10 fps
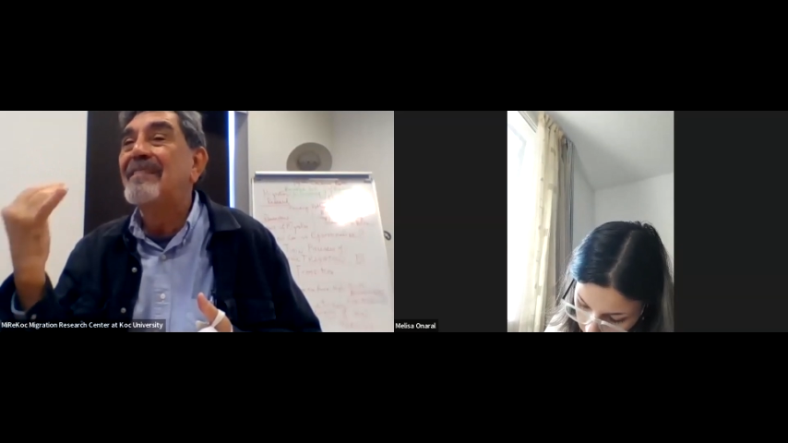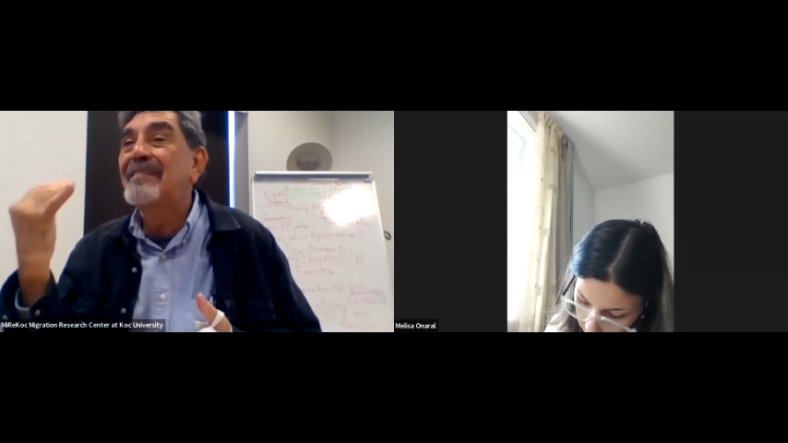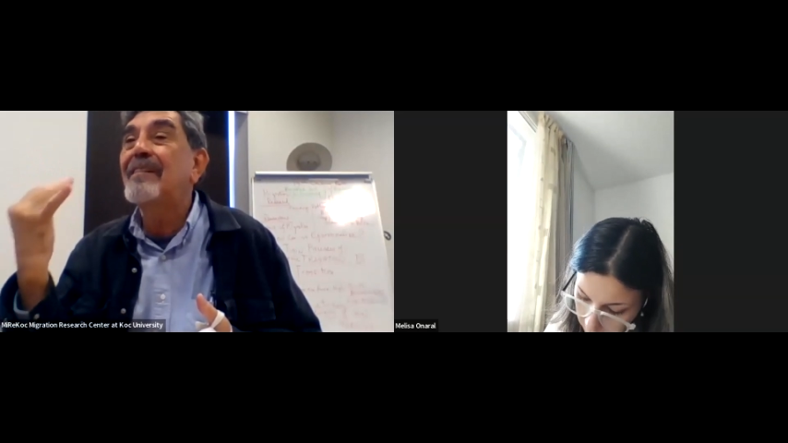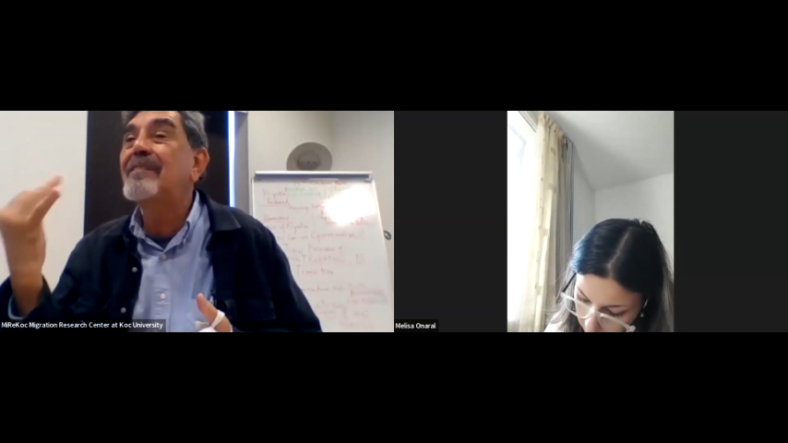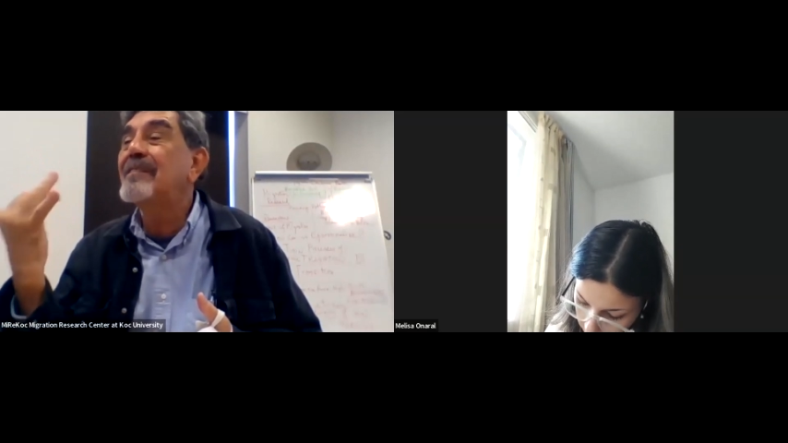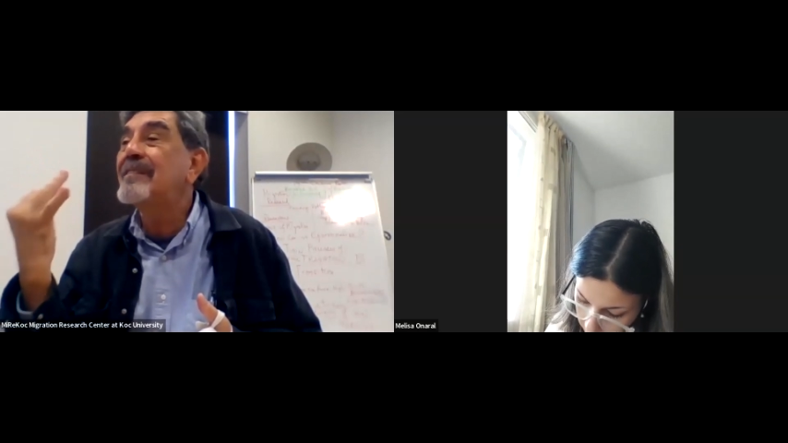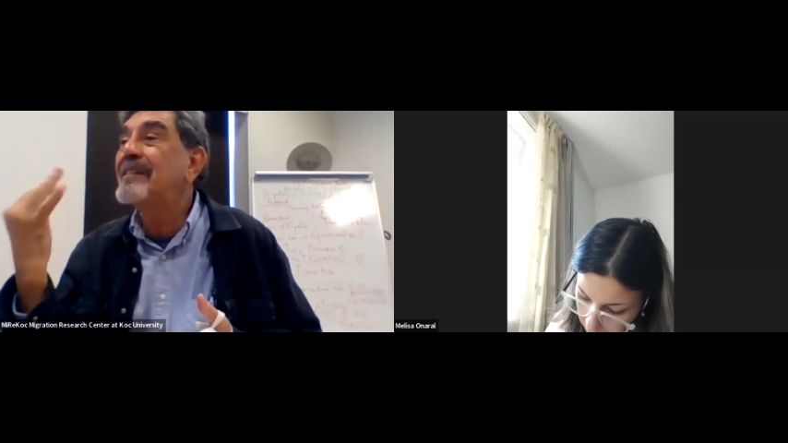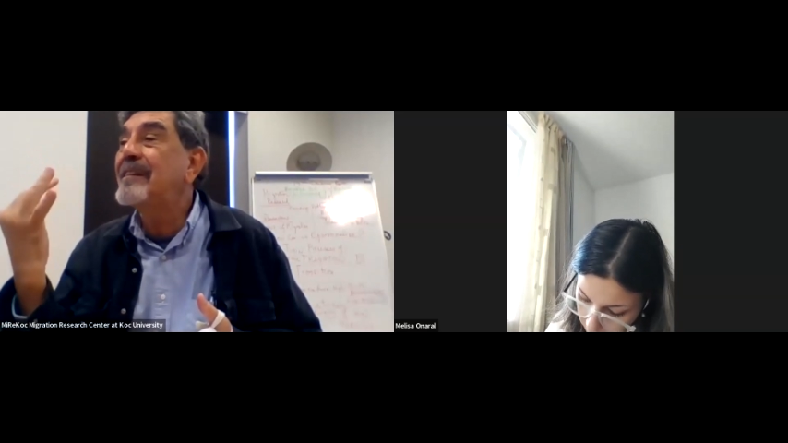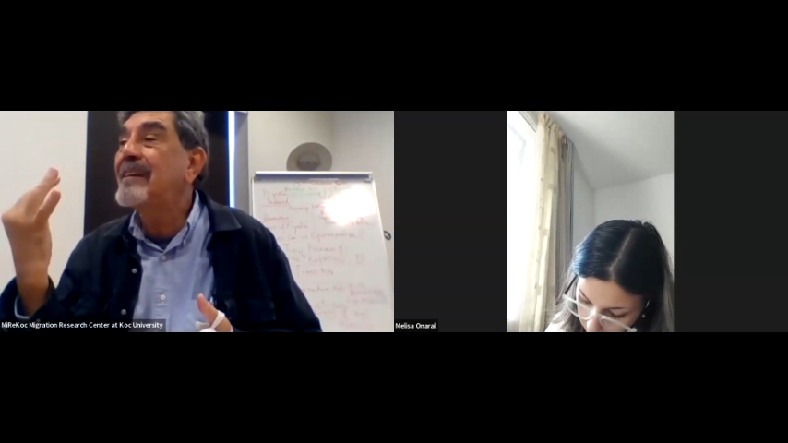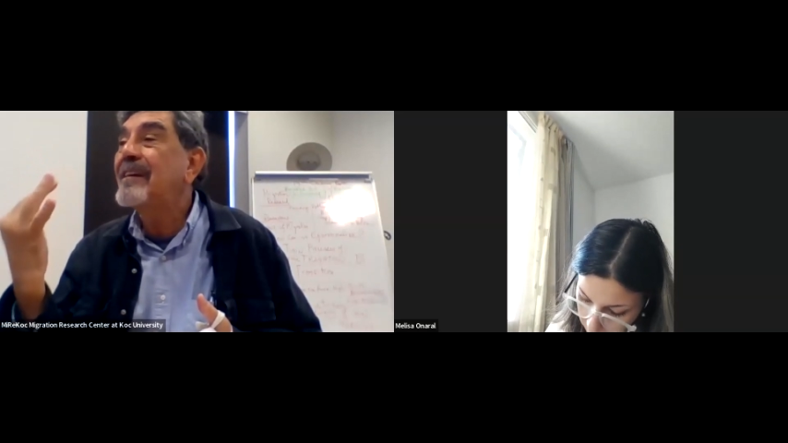
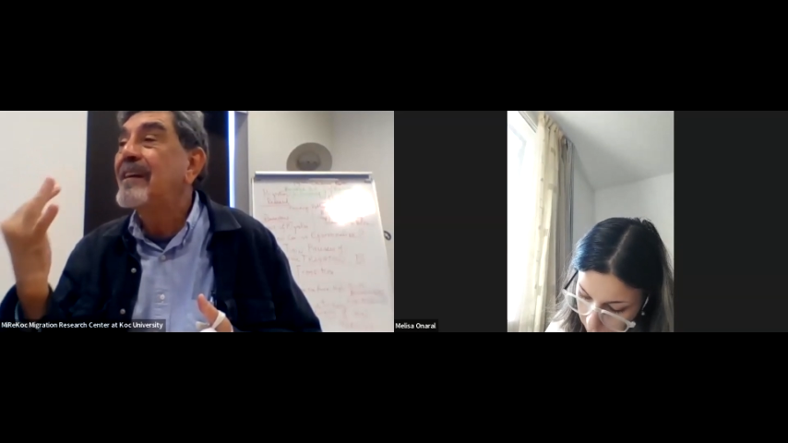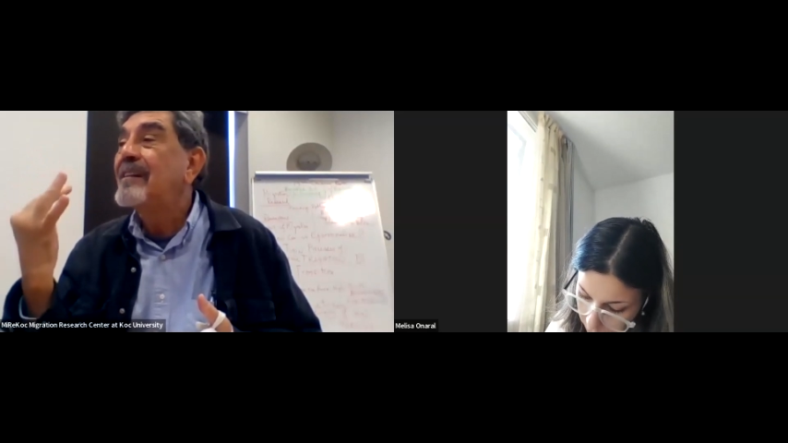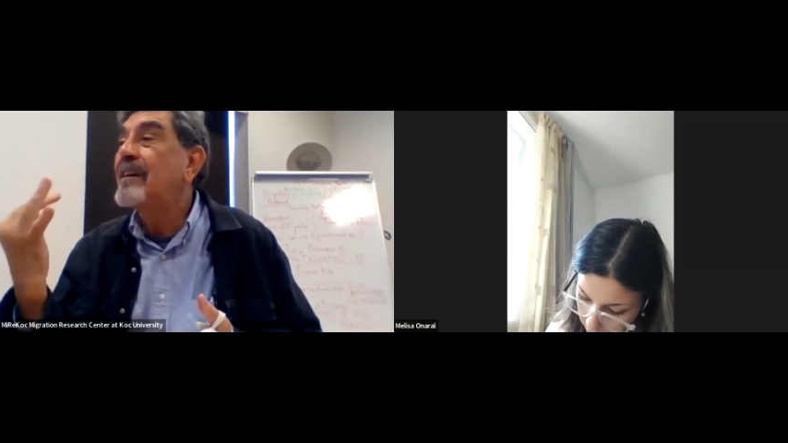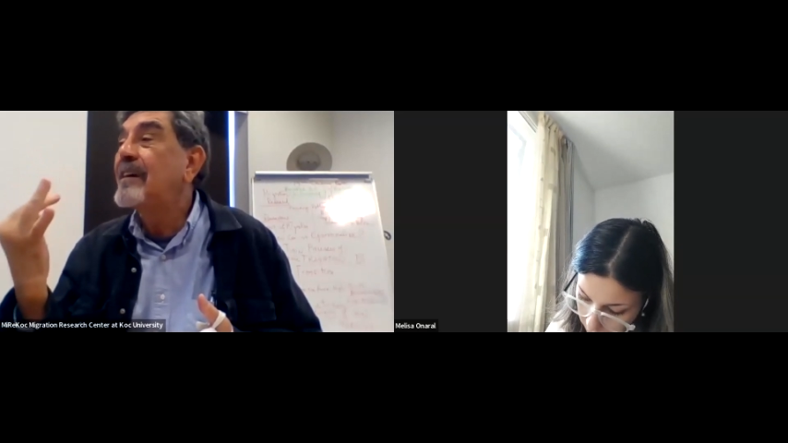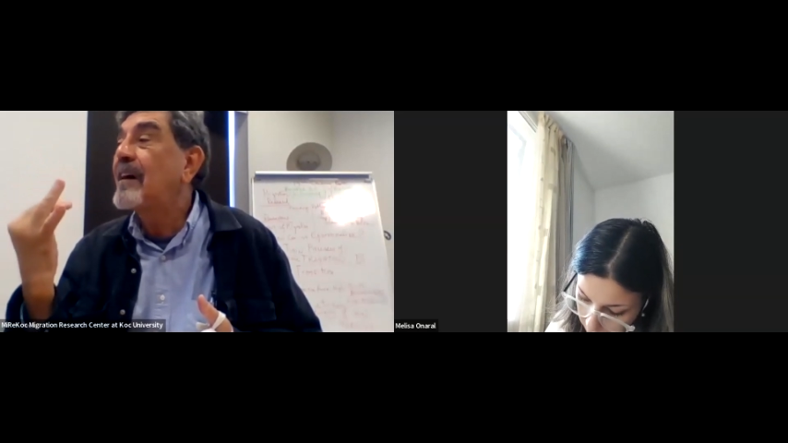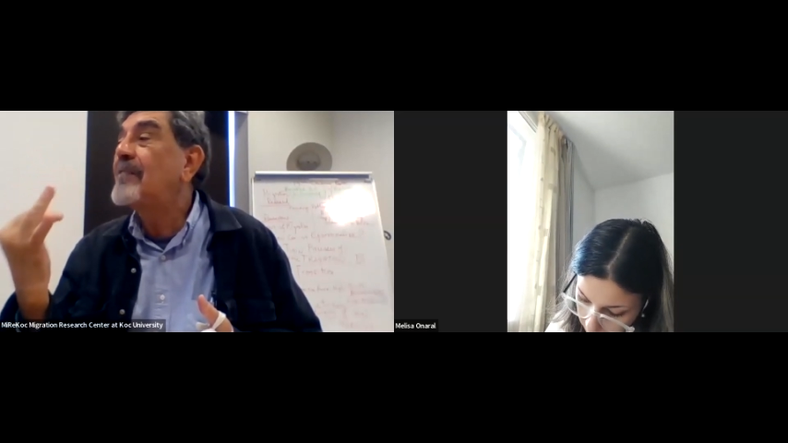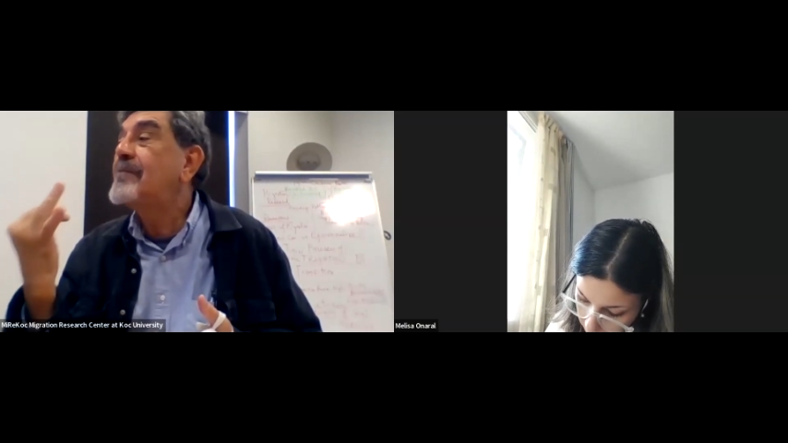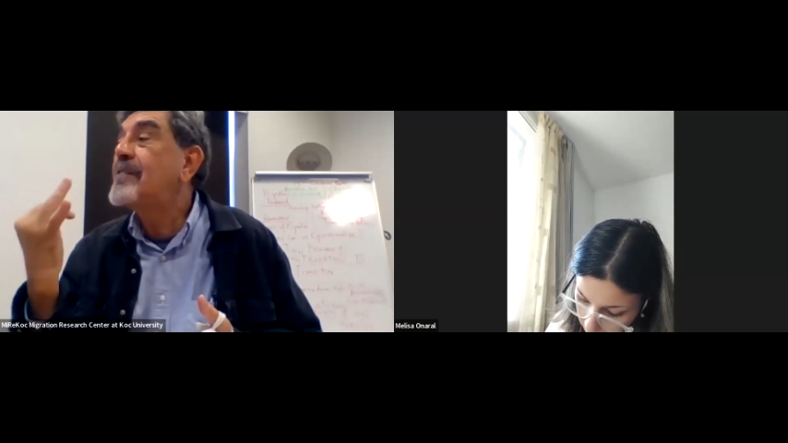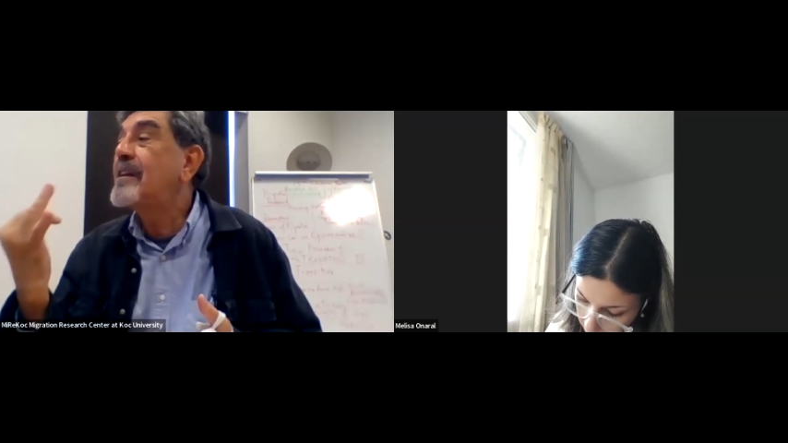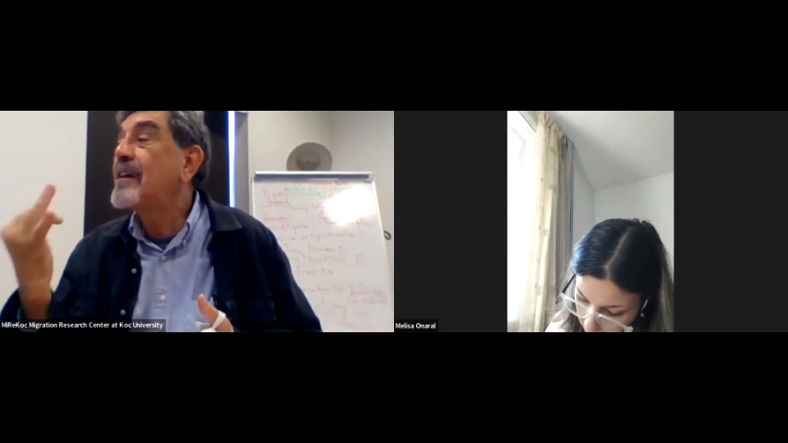Secondly, they have
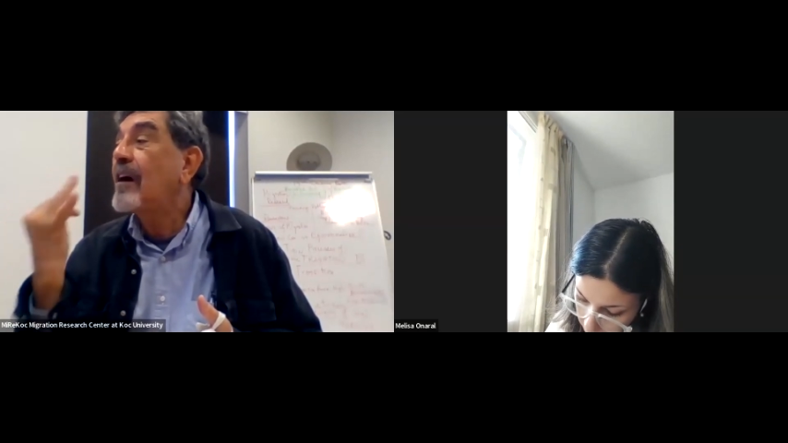very